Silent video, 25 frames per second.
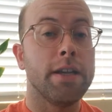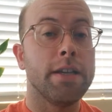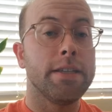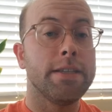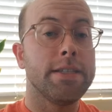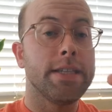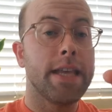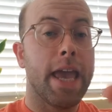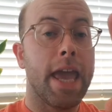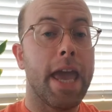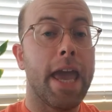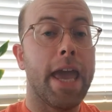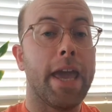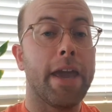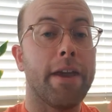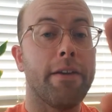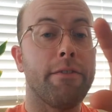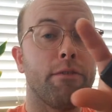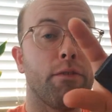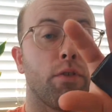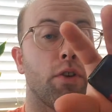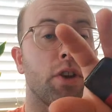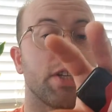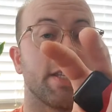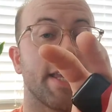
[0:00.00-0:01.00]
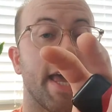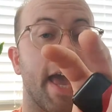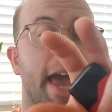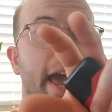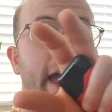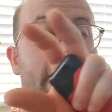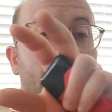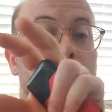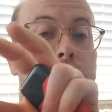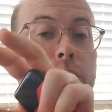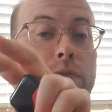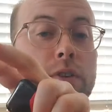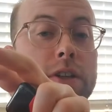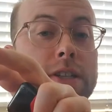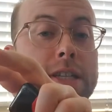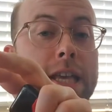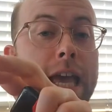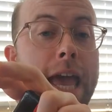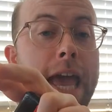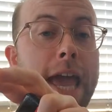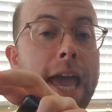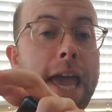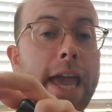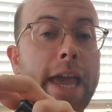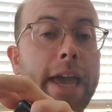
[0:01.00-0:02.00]
tank for tank for
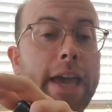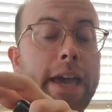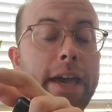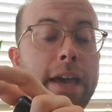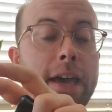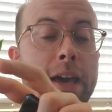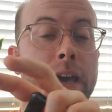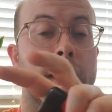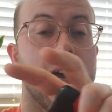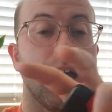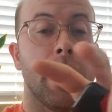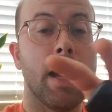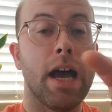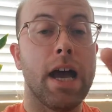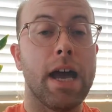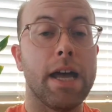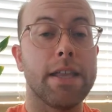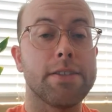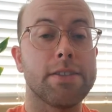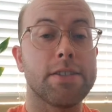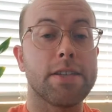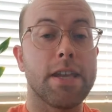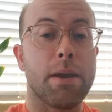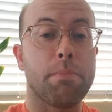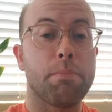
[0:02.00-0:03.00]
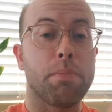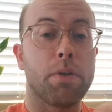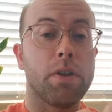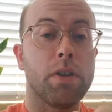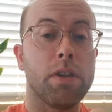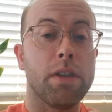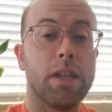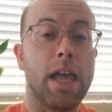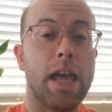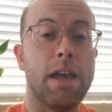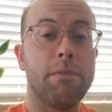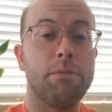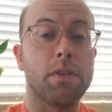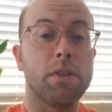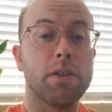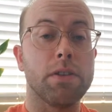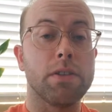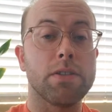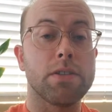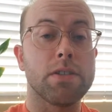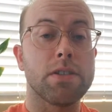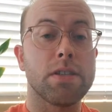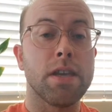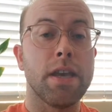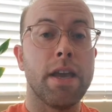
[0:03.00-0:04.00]
tank on separate
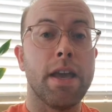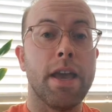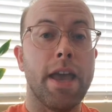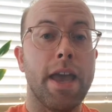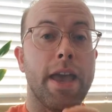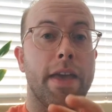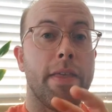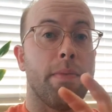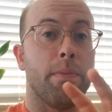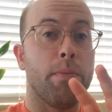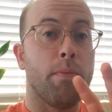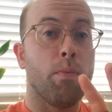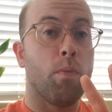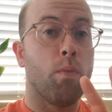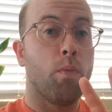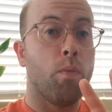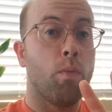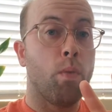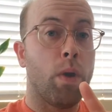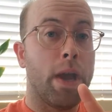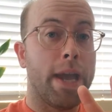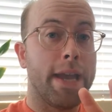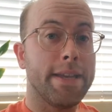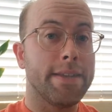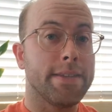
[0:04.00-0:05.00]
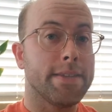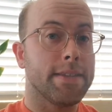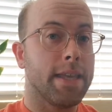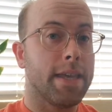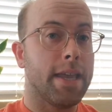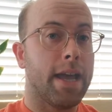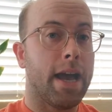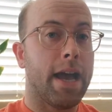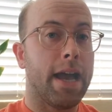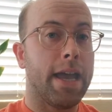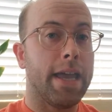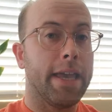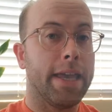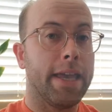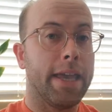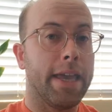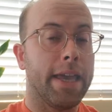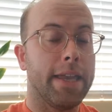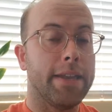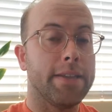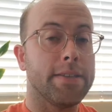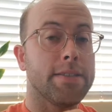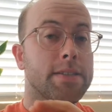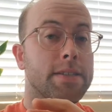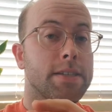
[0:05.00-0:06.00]
levels, and ways that I
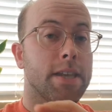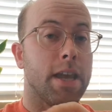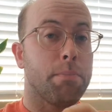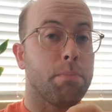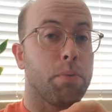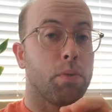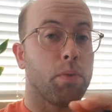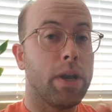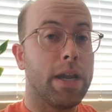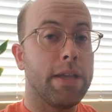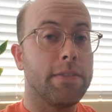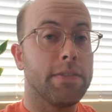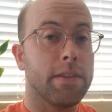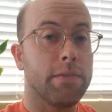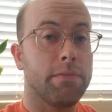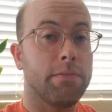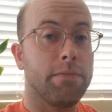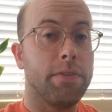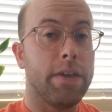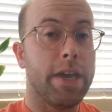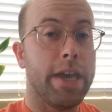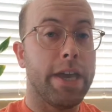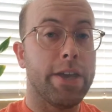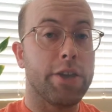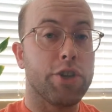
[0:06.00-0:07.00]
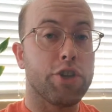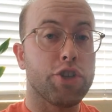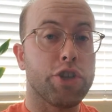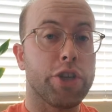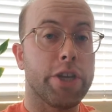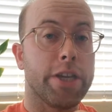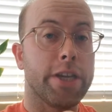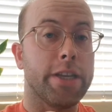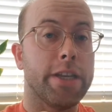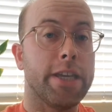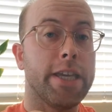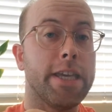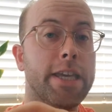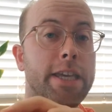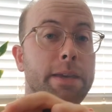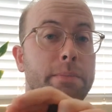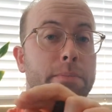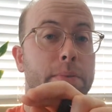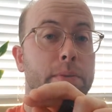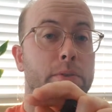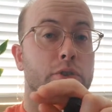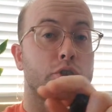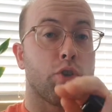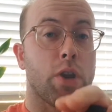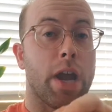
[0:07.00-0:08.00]
can separate the fish and
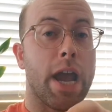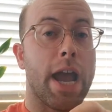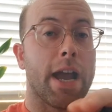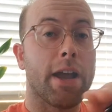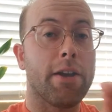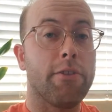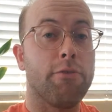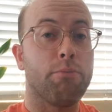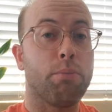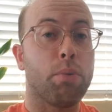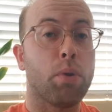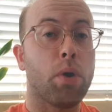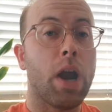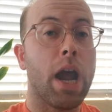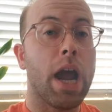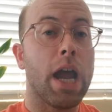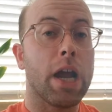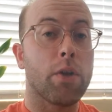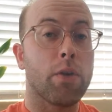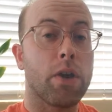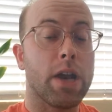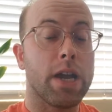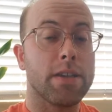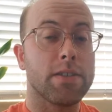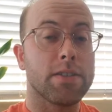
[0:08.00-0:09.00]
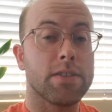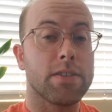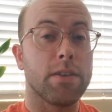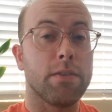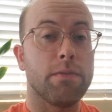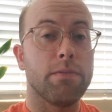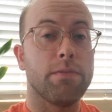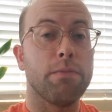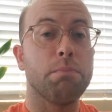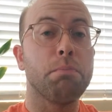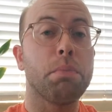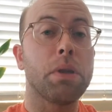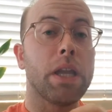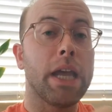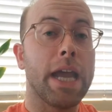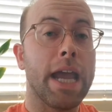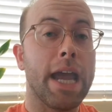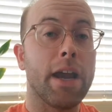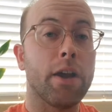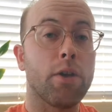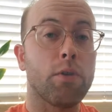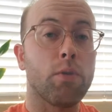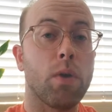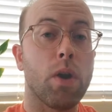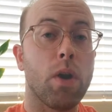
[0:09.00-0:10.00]
keep track of progress of
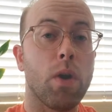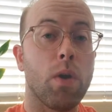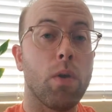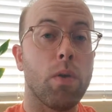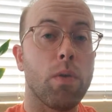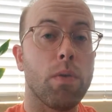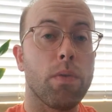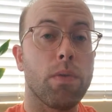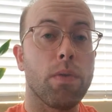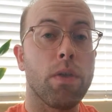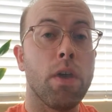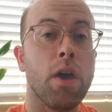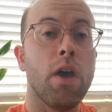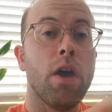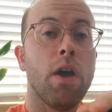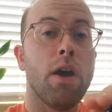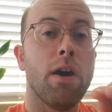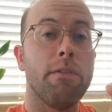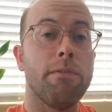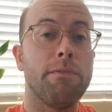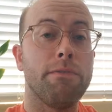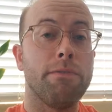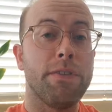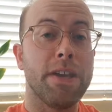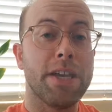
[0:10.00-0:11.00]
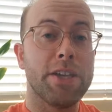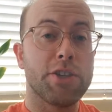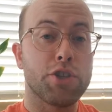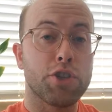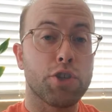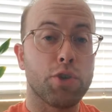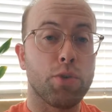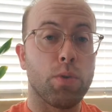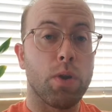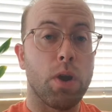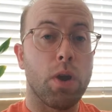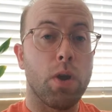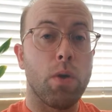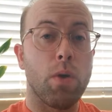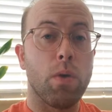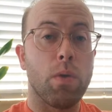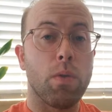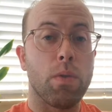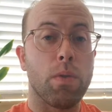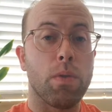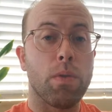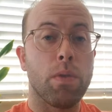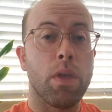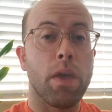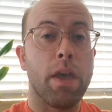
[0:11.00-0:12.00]
plant growth, of fish
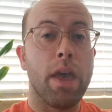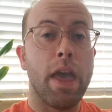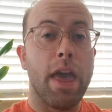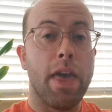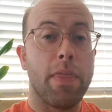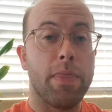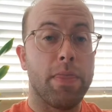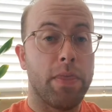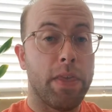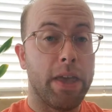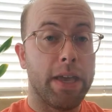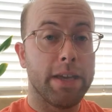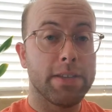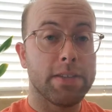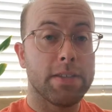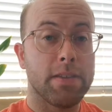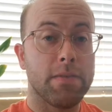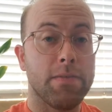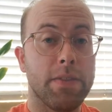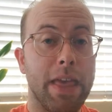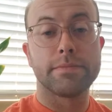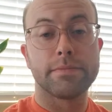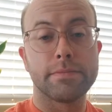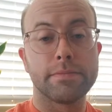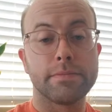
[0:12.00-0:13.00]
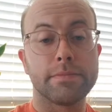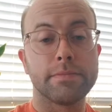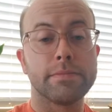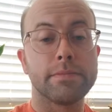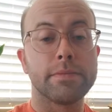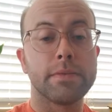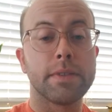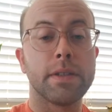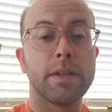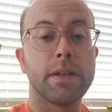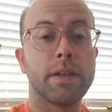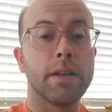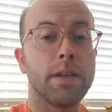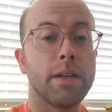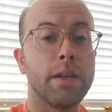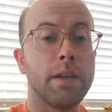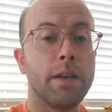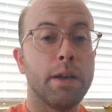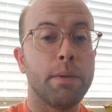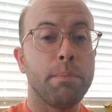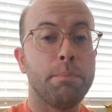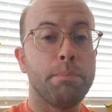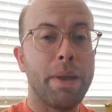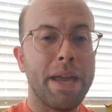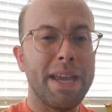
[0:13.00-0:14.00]
growth, and things of that nature.
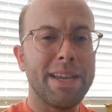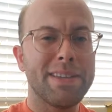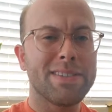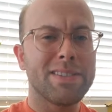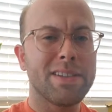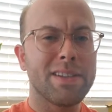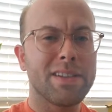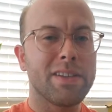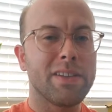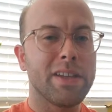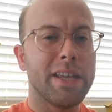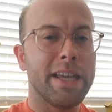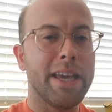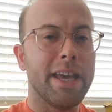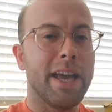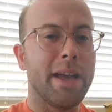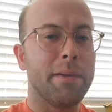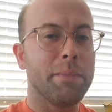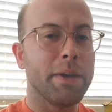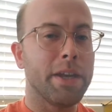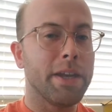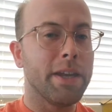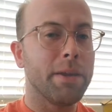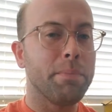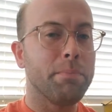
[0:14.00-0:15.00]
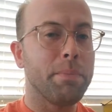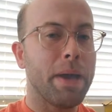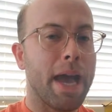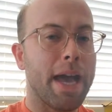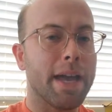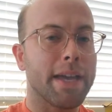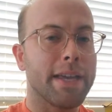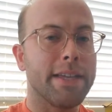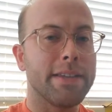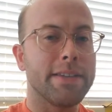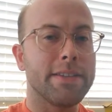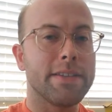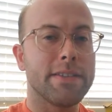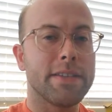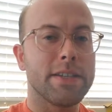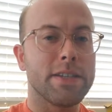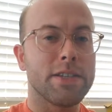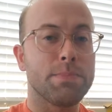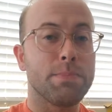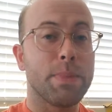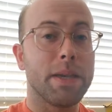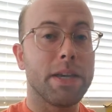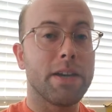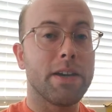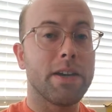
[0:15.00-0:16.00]
Basically, I'm getting back into this
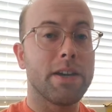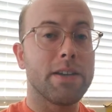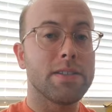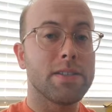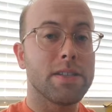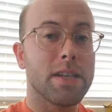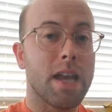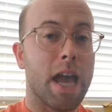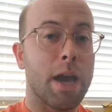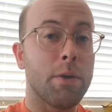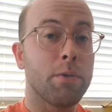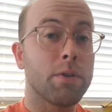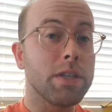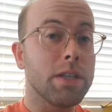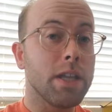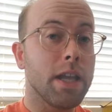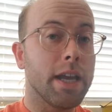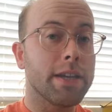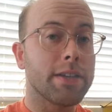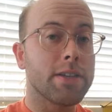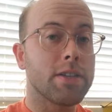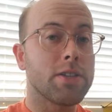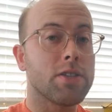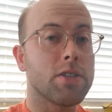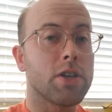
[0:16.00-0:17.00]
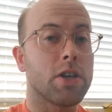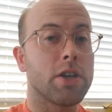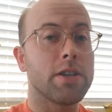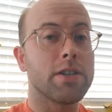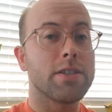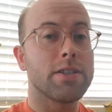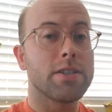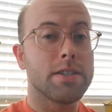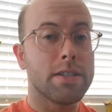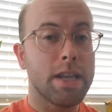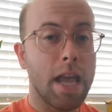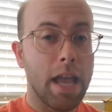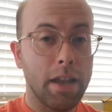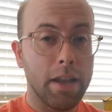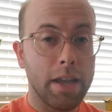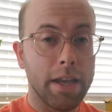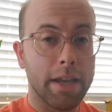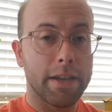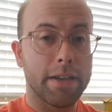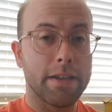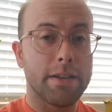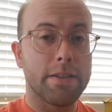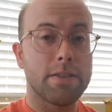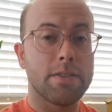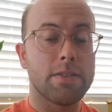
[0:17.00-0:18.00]
because I would like to start
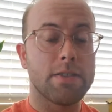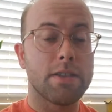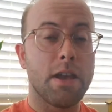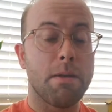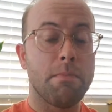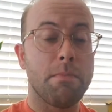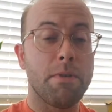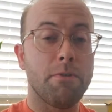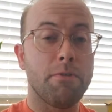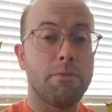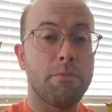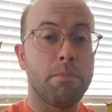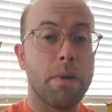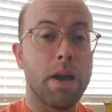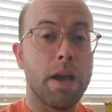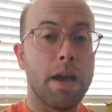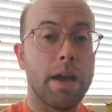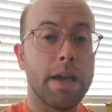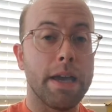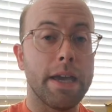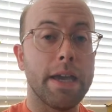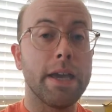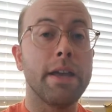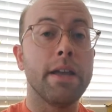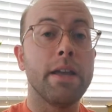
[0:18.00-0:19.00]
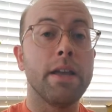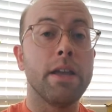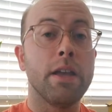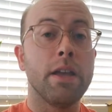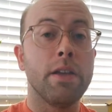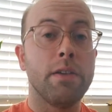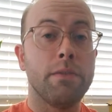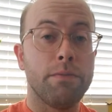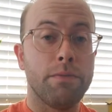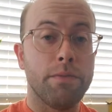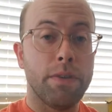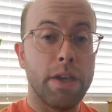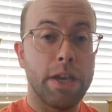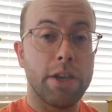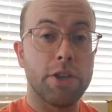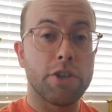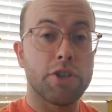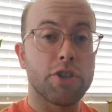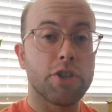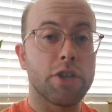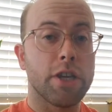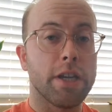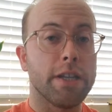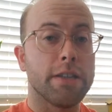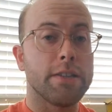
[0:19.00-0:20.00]
selling some of my
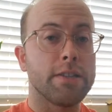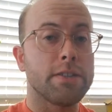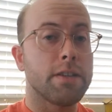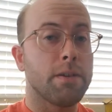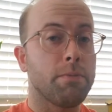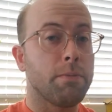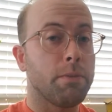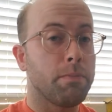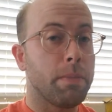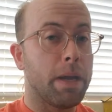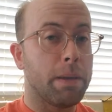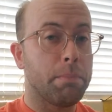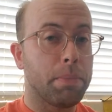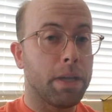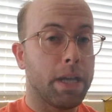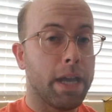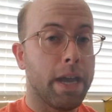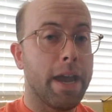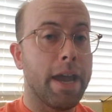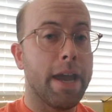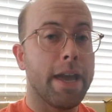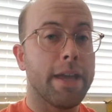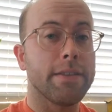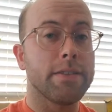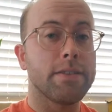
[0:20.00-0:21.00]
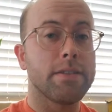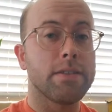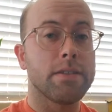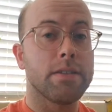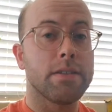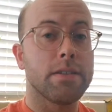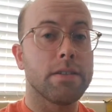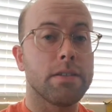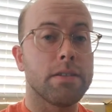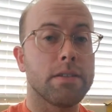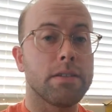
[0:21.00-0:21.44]
fish and some of my plants.